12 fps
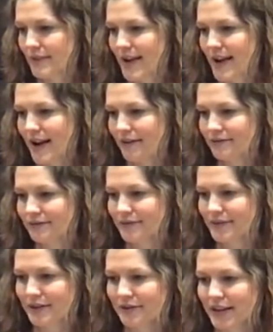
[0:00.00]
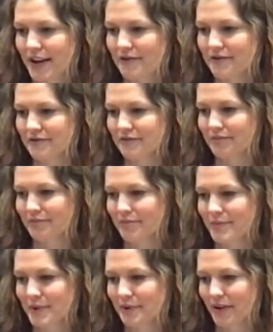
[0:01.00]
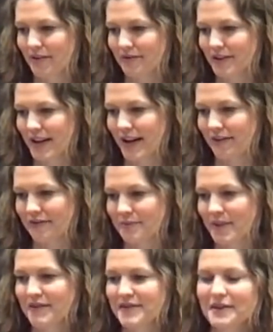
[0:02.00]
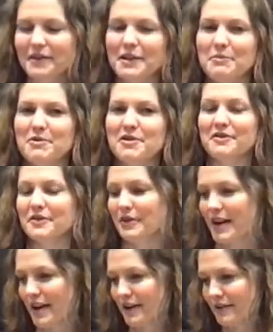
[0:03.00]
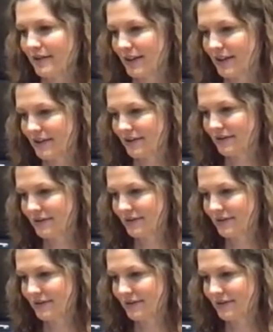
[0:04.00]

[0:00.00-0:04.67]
Yeah, I don't think I've left, but I've certainly moved around, you know.